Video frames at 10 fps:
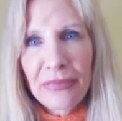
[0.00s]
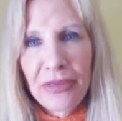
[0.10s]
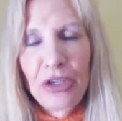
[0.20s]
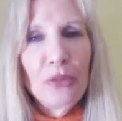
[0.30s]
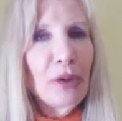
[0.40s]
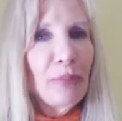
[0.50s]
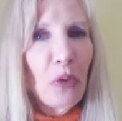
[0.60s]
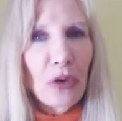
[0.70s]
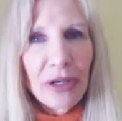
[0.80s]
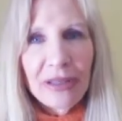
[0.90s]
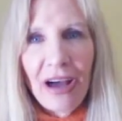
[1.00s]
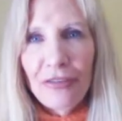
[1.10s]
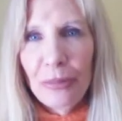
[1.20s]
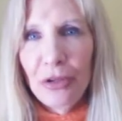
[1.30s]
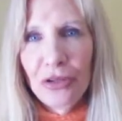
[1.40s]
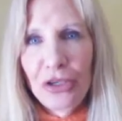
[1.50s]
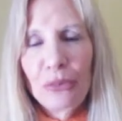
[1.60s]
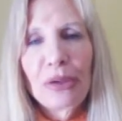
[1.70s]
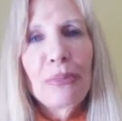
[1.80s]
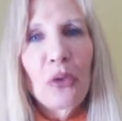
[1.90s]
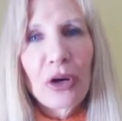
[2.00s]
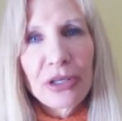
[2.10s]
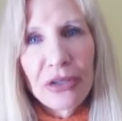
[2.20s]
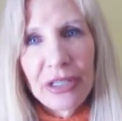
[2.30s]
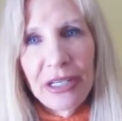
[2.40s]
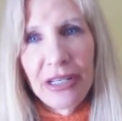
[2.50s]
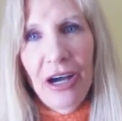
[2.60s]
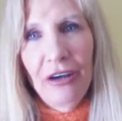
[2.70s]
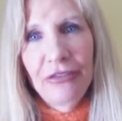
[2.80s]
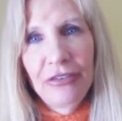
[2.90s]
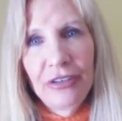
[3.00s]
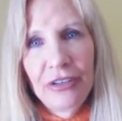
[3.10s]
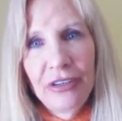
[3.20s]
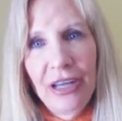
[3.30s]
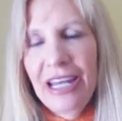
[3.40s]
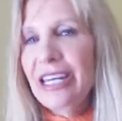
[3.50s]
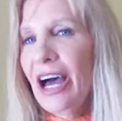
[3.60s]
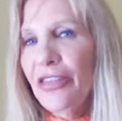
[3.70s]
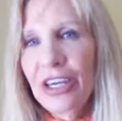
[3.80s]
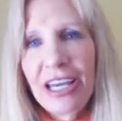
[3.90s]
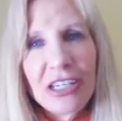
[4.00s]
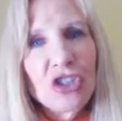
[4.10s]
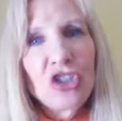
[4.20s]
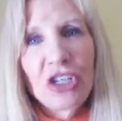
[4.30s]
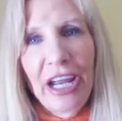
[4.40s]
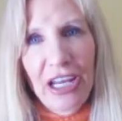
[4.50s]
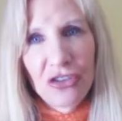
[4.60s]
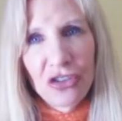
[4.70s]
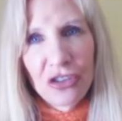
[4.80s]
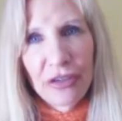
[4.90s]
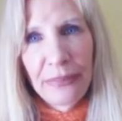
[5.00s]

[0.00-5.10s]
You were born lovable. You were born good enough. And nothing has changed.